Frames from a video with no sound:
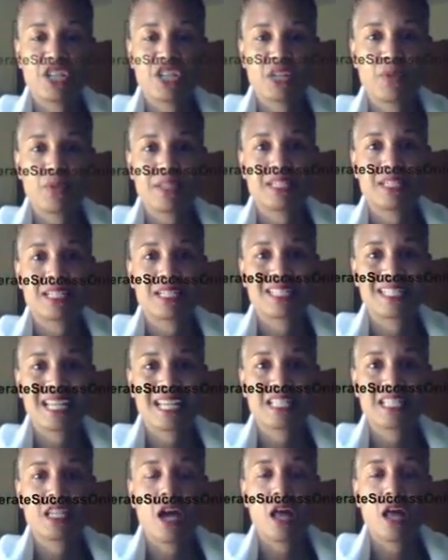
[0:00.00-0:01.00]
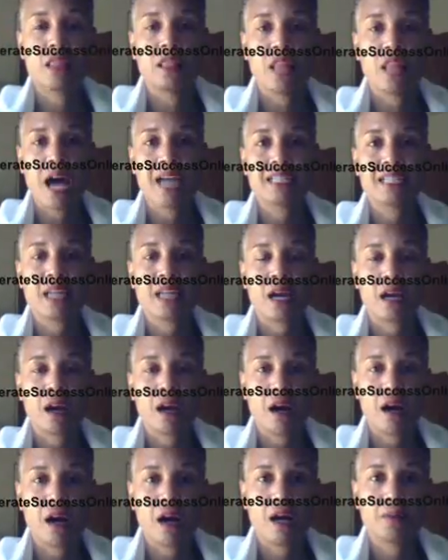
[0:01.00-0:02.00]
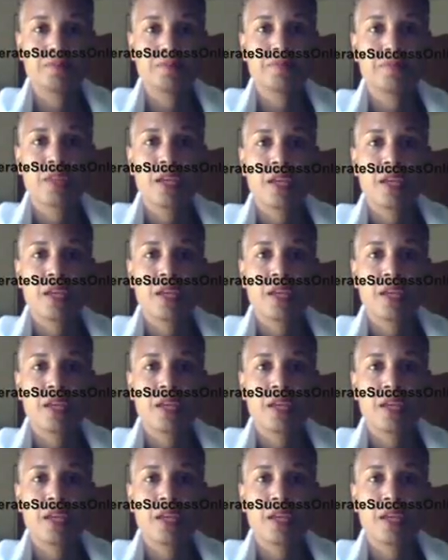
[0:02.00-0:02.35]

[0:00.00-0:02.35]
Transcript: GenerateSuccessOnline.com.